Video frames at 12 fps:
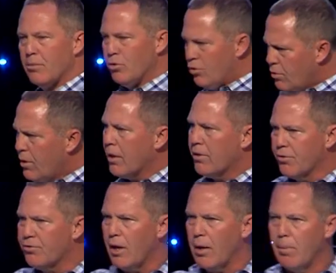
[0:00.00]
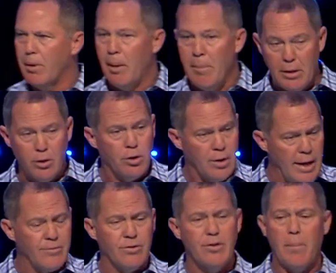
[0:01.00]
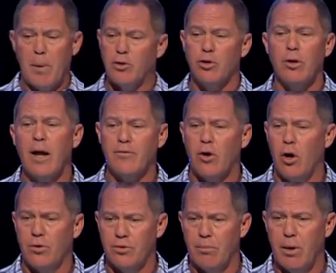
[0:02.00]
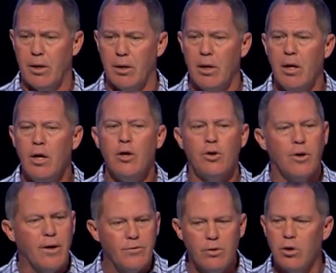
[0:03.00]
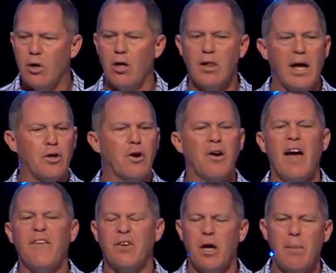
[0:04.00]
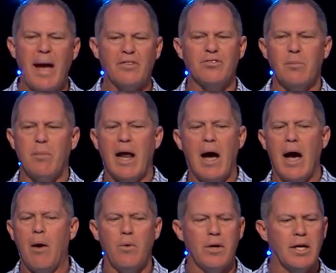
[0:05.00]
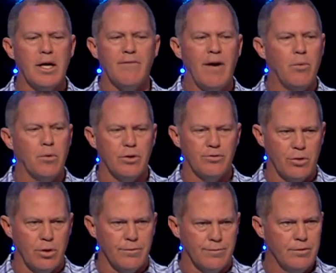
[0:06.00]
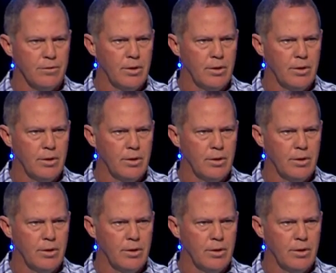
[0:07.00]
Would you take the step? I mean, you're going to have to step out. You're going to have to call somebody. You're going to have to look online. You're going to have to come ask somebody, I, I want to give, I want to serve.